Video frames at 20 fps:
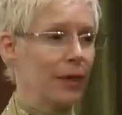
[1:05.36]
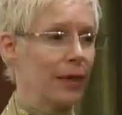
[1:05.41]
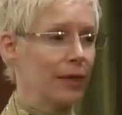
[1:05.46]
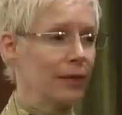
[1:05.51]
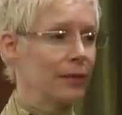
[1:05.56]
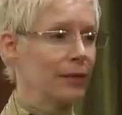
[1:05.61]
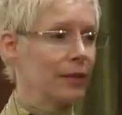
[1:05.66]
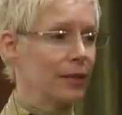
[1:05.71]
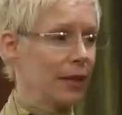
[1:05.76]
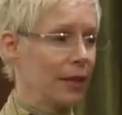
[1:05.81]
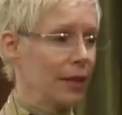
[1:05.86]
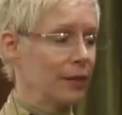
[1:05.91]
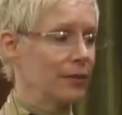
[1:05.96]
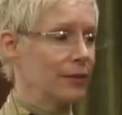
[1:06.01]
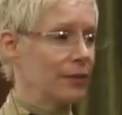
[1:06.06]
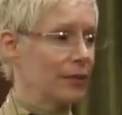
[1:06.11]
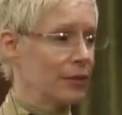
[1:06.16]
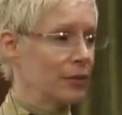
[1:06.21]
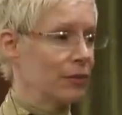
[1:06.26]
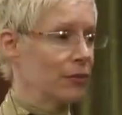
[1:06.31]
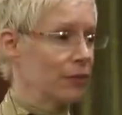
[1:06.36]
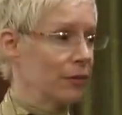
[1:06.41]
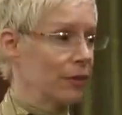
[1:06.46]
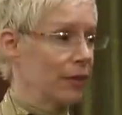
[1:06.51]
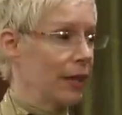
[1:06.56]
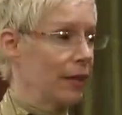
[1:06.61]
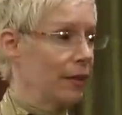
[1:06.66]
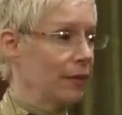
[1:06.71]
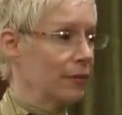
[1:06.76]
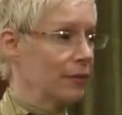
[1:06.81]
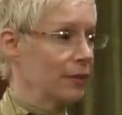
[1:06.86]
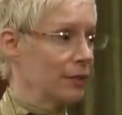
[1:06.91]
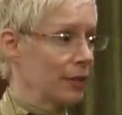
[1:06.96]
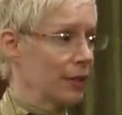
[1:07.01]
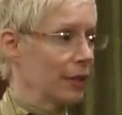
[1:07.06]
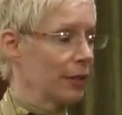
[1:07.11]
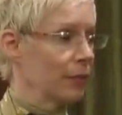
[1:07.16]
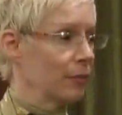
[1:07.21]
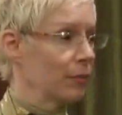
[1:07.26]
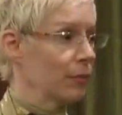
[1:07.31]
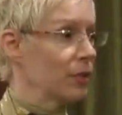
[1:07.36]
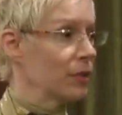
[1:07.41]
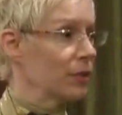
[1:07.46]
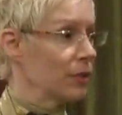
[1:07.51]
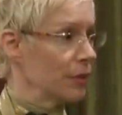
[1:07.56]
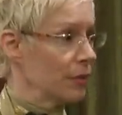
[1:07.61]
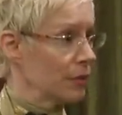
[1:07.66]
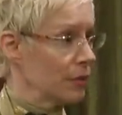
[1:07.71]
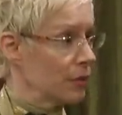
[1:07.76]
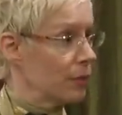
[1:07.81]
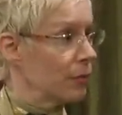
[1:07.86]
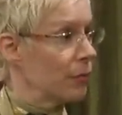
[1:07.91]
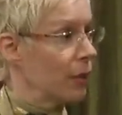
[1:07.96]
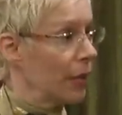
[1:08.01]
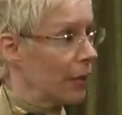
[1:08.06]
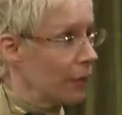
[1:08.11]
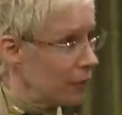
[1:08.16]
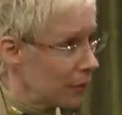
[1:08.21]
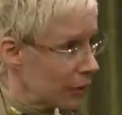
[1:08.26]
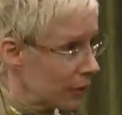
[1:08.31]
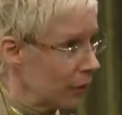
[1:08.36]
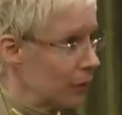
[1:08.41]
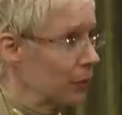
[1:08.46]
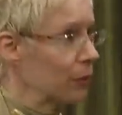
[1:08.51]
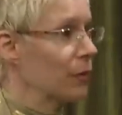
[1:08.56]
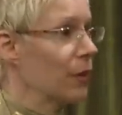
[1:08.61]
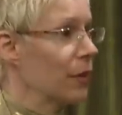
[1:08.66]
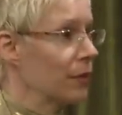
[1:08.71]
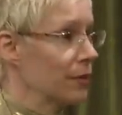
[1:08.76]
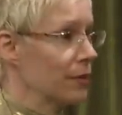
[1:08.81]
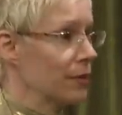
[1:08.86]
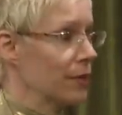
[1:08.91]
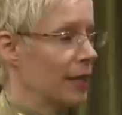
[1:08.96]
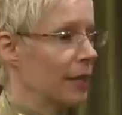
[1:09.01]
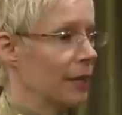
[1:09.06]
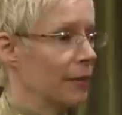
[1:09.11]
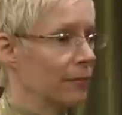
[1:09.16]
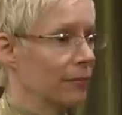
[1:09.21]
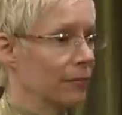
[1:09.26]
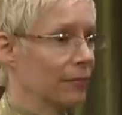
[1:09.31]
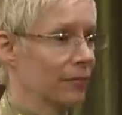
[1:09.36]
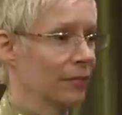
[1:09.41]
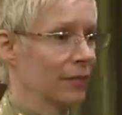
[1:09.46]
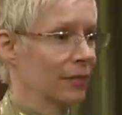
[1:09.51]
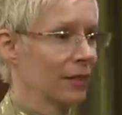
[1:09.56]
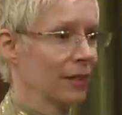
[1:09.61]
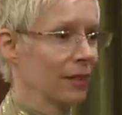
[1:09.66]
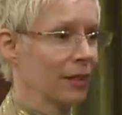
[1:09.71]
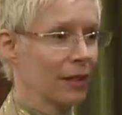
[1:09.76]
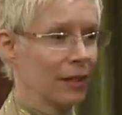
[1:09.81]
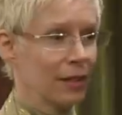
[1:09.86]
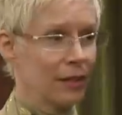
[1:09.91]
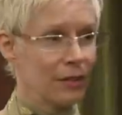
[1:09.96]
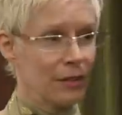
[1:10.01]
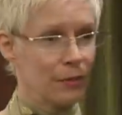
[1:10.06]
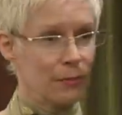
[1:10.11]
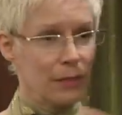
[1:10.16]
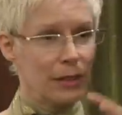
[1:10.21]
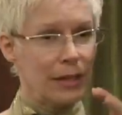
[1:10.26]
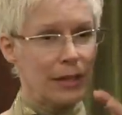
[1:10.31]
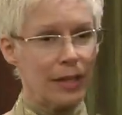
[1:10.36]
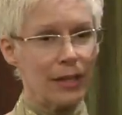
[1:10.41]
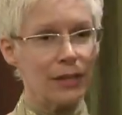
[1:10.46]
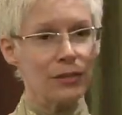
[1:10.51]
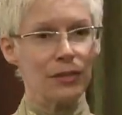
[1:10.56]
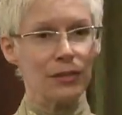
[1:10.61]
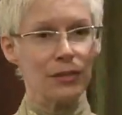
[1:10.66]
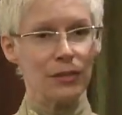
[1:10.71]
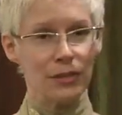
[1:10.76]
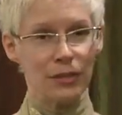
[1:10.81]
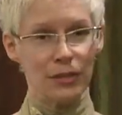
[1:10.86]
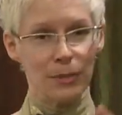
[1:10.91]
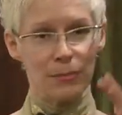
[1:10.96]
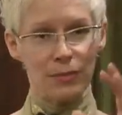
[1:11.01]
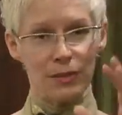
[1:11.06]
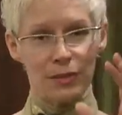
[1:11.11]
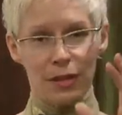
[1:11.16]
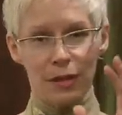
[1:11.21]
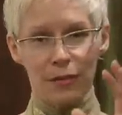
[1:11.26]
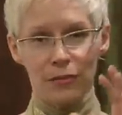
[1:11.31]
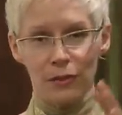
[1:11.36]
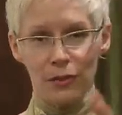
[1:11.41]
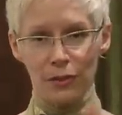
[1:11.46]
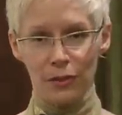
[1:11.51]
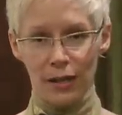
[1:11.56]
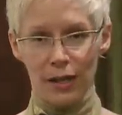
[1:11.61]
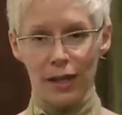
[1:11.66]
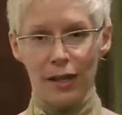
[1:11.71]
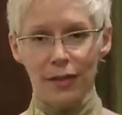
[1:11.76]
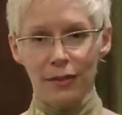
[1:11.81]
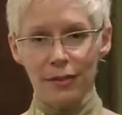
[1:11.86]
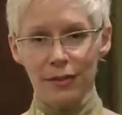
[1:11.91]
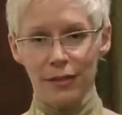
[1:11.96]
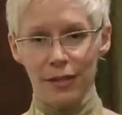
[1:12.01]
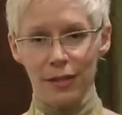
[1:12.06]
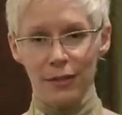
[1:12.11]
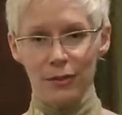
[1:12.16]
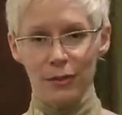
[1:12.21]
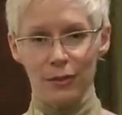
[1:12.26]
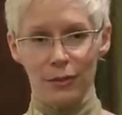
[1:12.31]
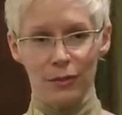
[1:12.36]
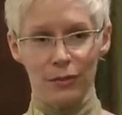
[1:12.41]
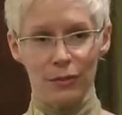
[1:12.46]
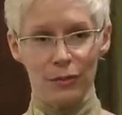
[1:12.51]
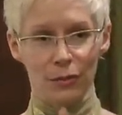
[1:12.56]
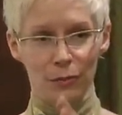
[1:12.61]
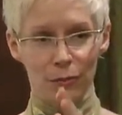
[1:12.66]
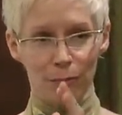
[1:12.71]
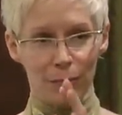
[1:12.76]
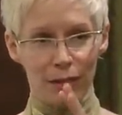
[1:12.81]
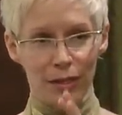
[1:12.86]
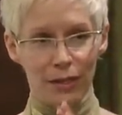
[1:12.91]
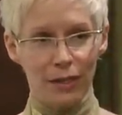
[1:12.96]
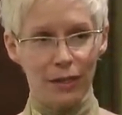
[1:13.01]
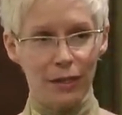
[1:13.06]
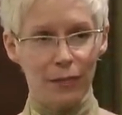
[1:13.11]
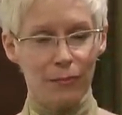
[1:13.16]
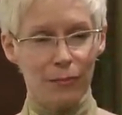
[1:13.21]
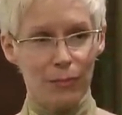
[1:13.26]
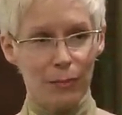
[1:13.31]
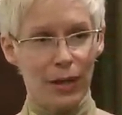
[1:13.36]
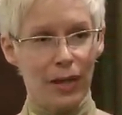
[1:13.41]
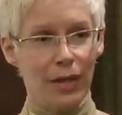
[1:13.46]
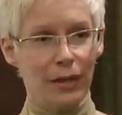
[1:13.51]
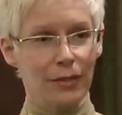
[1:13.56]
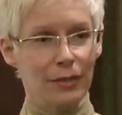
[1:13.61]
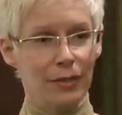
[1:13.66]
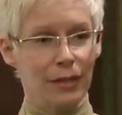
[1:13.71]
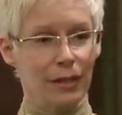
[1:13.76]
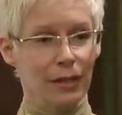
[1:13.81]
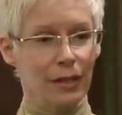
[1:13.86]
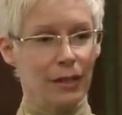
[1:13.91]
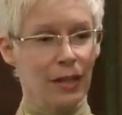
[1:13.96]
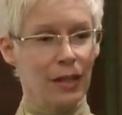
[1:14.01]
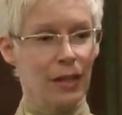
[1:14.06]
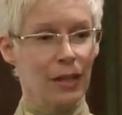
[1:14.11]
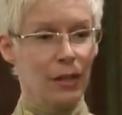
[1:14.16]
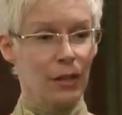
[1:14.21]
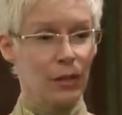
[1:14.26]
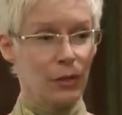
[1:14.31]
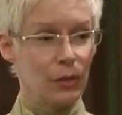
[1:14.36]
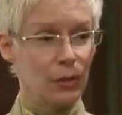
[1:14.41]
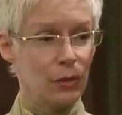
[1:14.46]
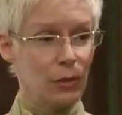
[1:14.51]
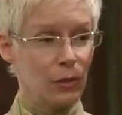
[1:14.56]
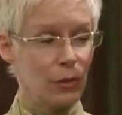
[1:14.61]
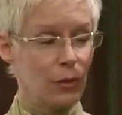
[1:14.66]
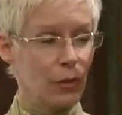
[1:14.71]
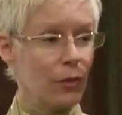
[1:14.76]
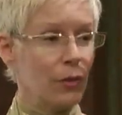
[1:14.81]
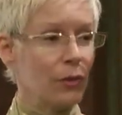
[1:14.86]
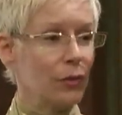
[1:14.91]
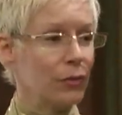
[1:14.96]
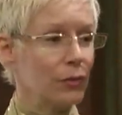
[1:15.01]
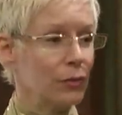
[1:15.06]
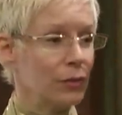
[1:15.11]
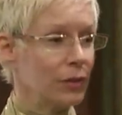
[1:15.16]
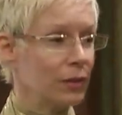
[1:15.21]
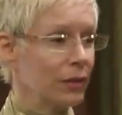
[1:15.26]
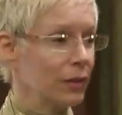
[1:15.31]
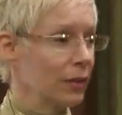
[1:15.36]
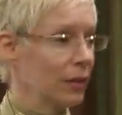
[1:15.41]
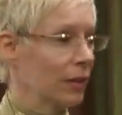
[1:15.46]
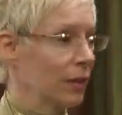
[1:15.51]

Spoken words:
by the ancestral energy which is surrounding you all the time. The relationships of your ancestors could be impacting your own